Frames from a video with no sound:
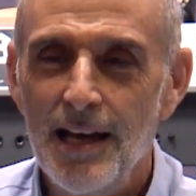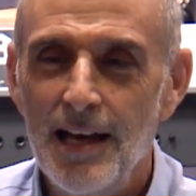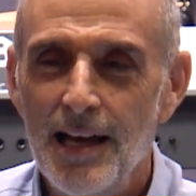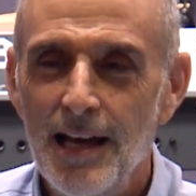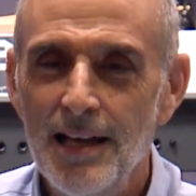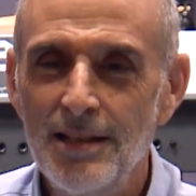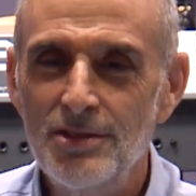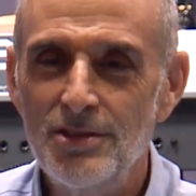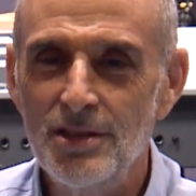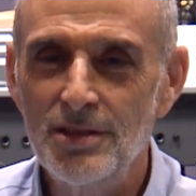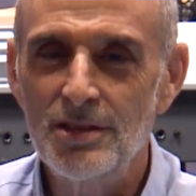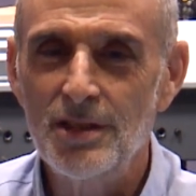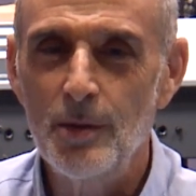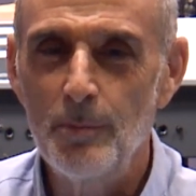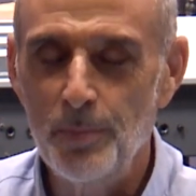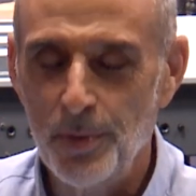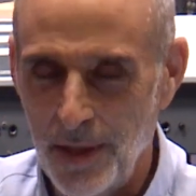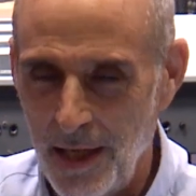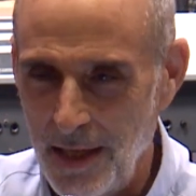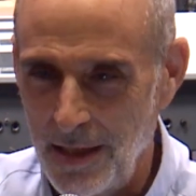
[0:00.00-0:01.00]
That's just
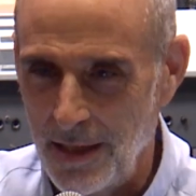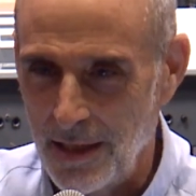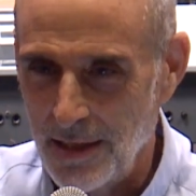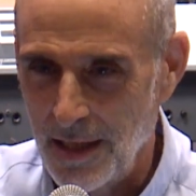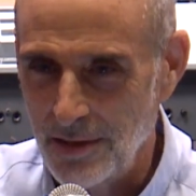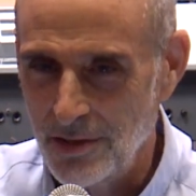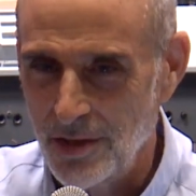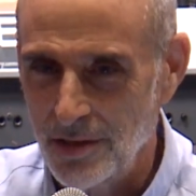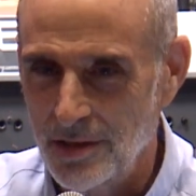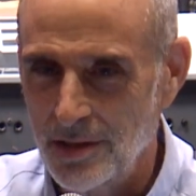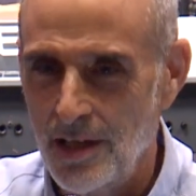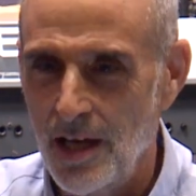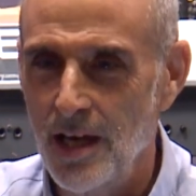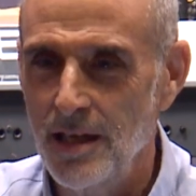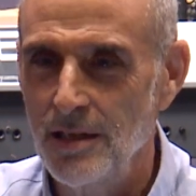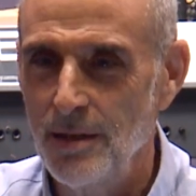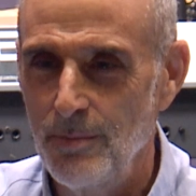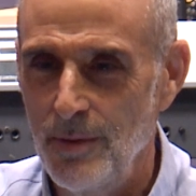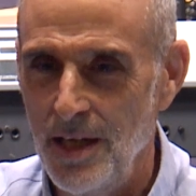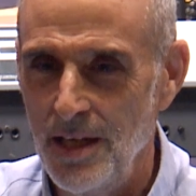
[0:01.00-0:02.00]
complaining. That's just
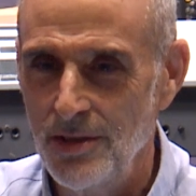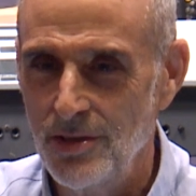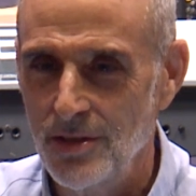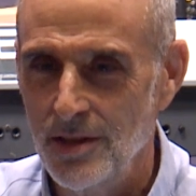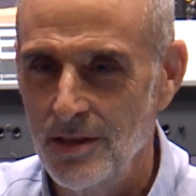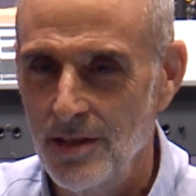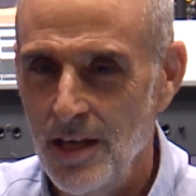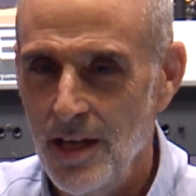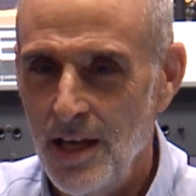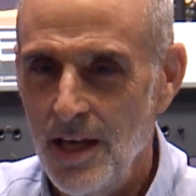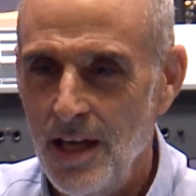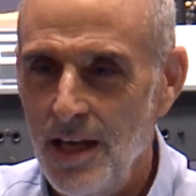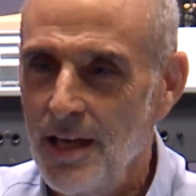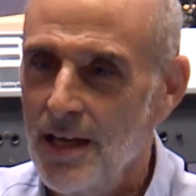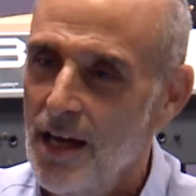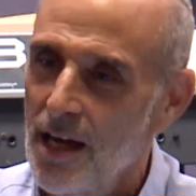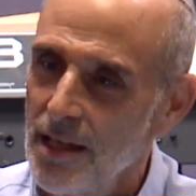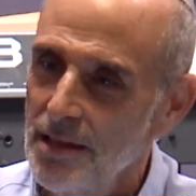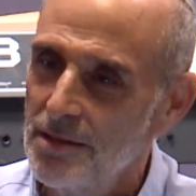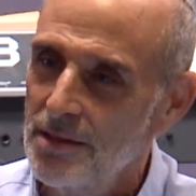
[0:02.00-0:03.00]
condemnation. Hey,
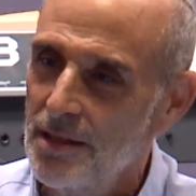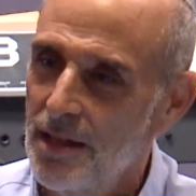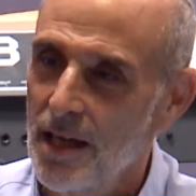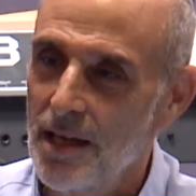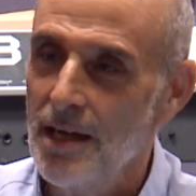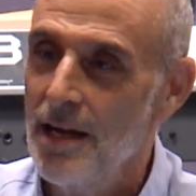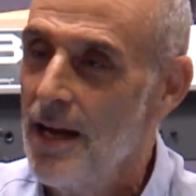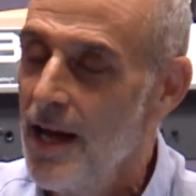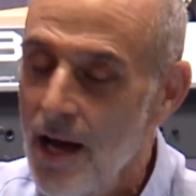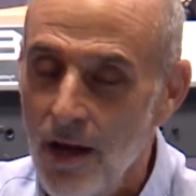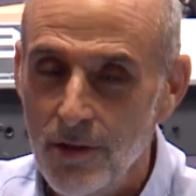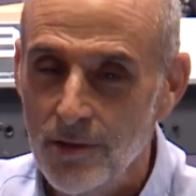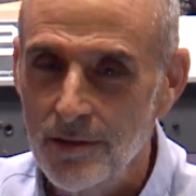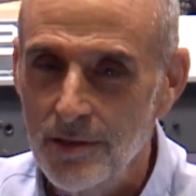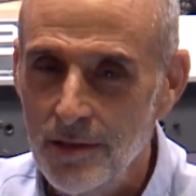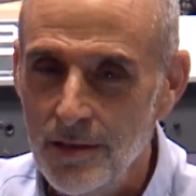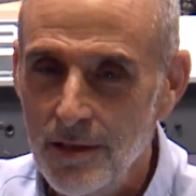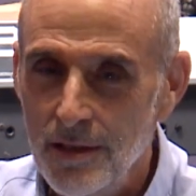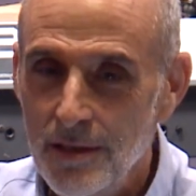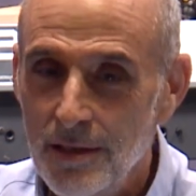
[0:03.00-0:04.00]
guys, cut it out.
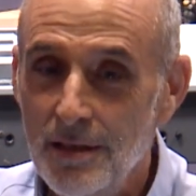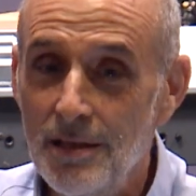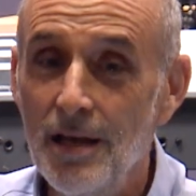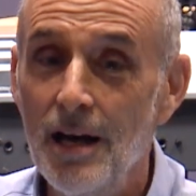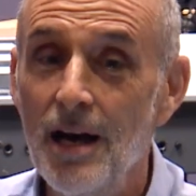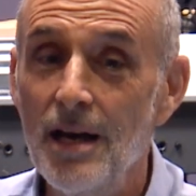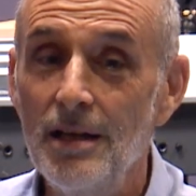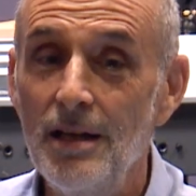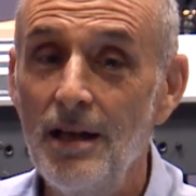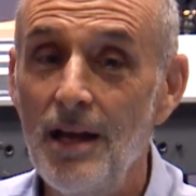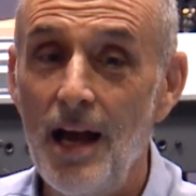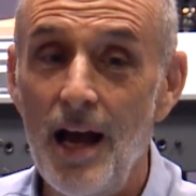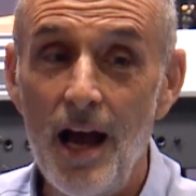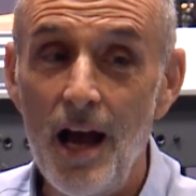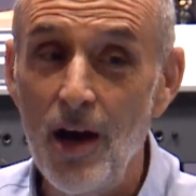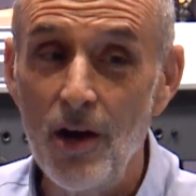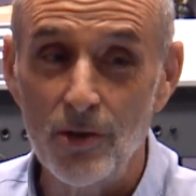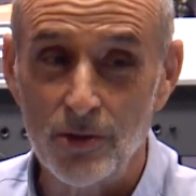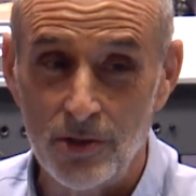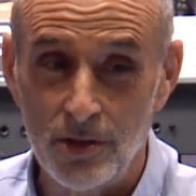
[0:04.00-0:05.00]
Cut it
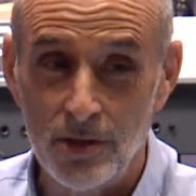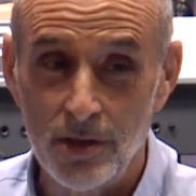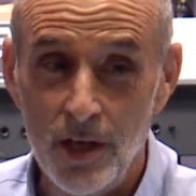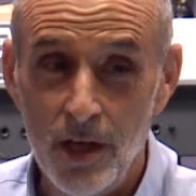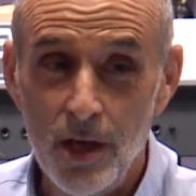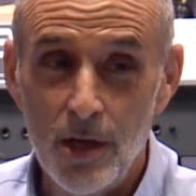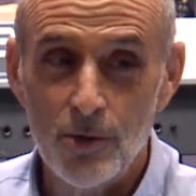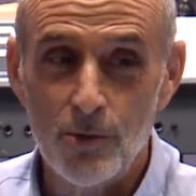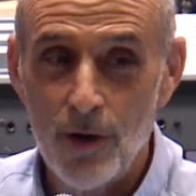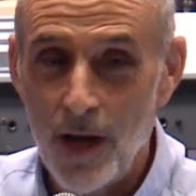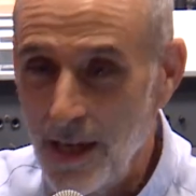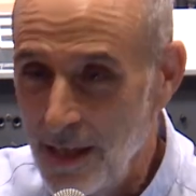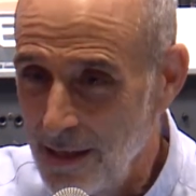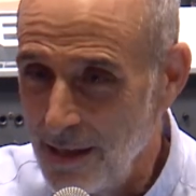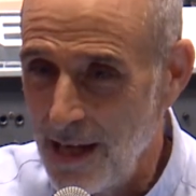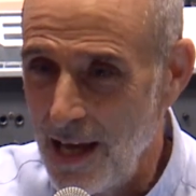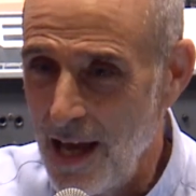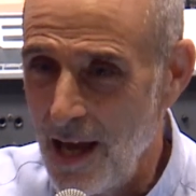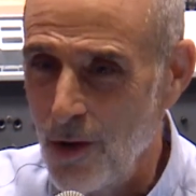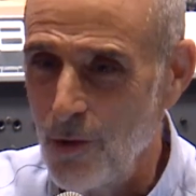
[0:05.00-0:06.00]
out right
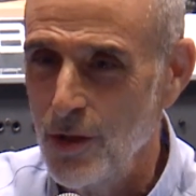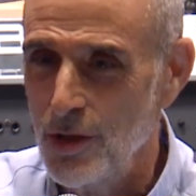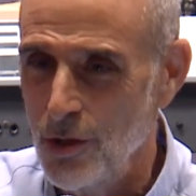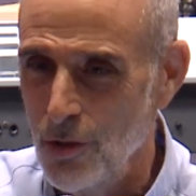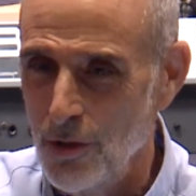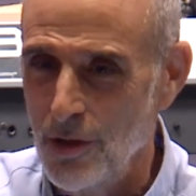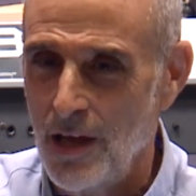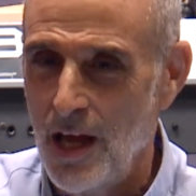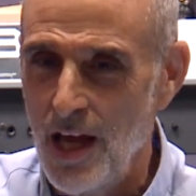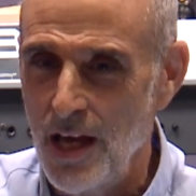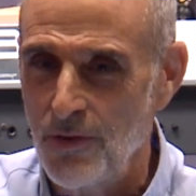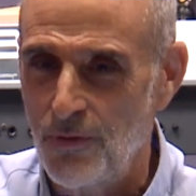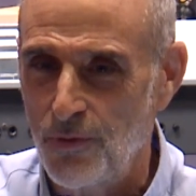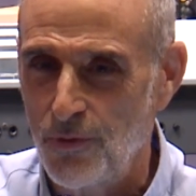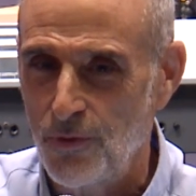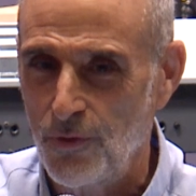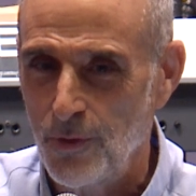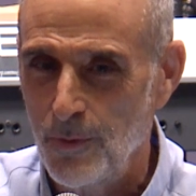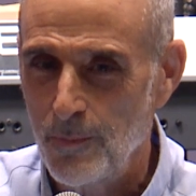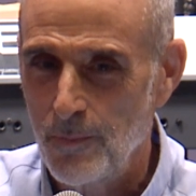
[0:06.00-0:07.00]
now in your
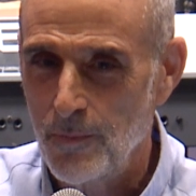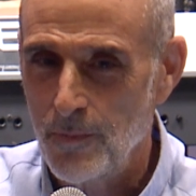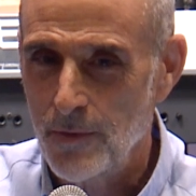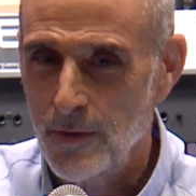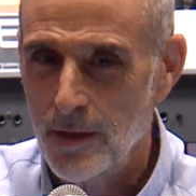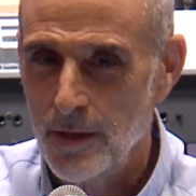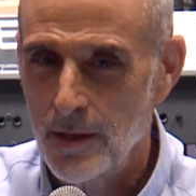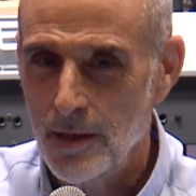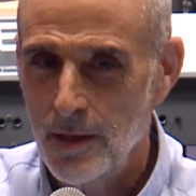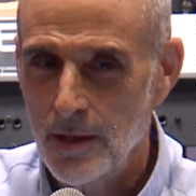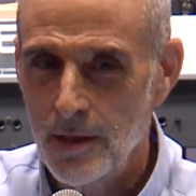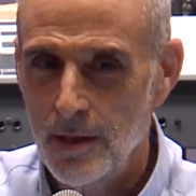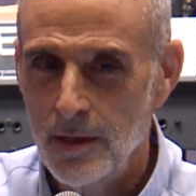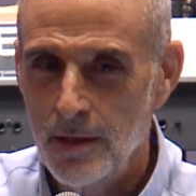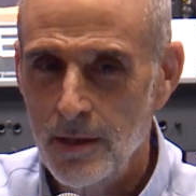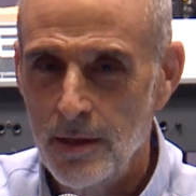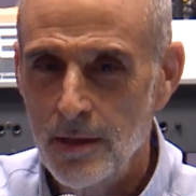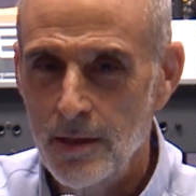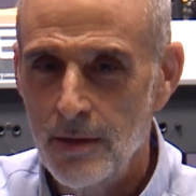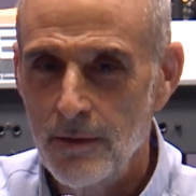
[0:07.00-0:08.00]
life.
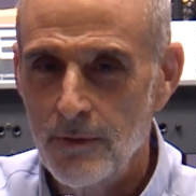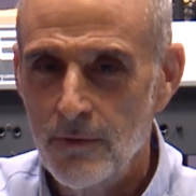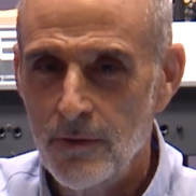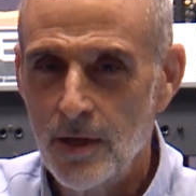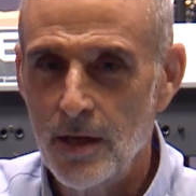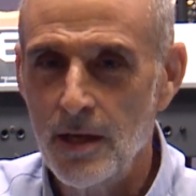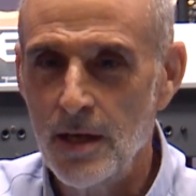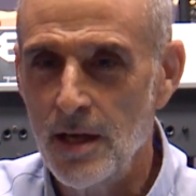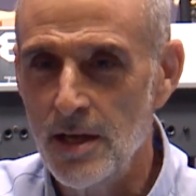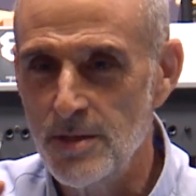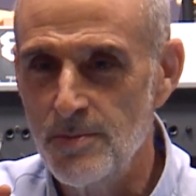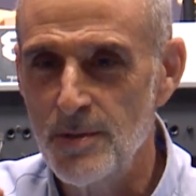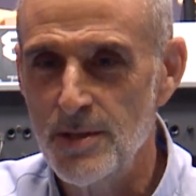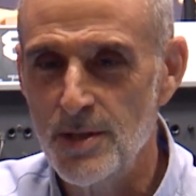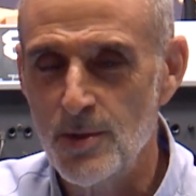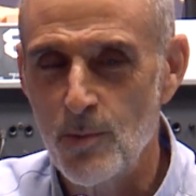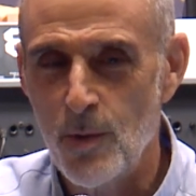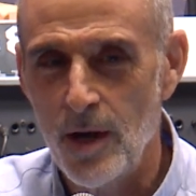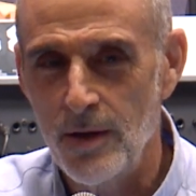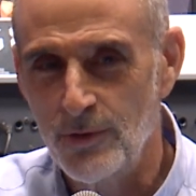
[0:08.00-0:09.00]
Got any husbands
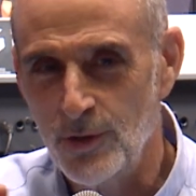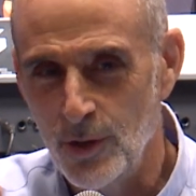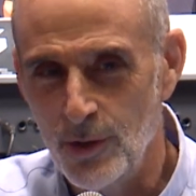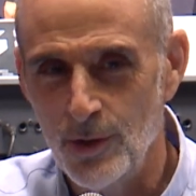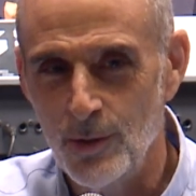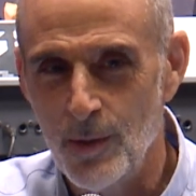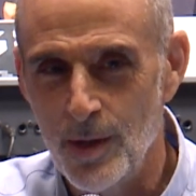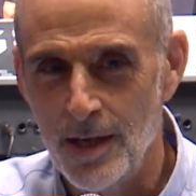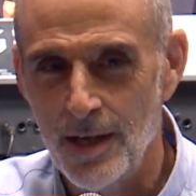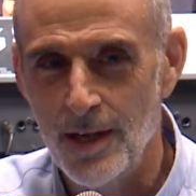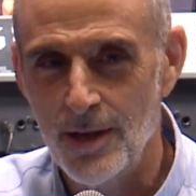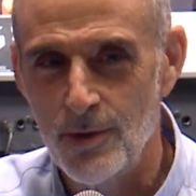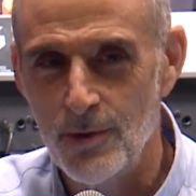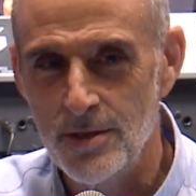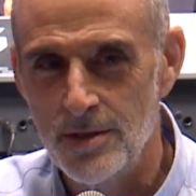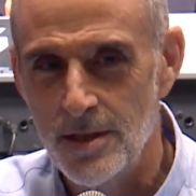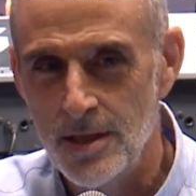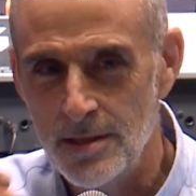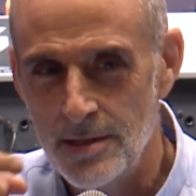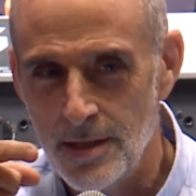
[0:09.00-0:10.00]
and wives, turn to one another
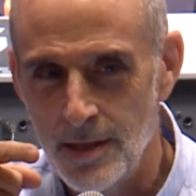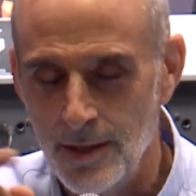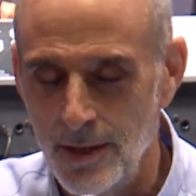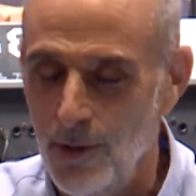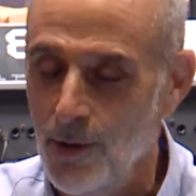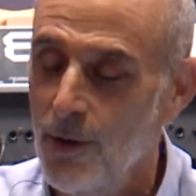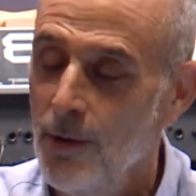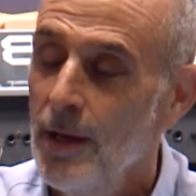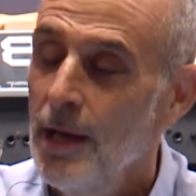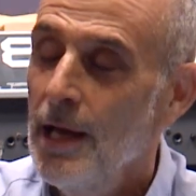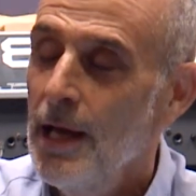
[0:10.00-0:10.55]
and say, no.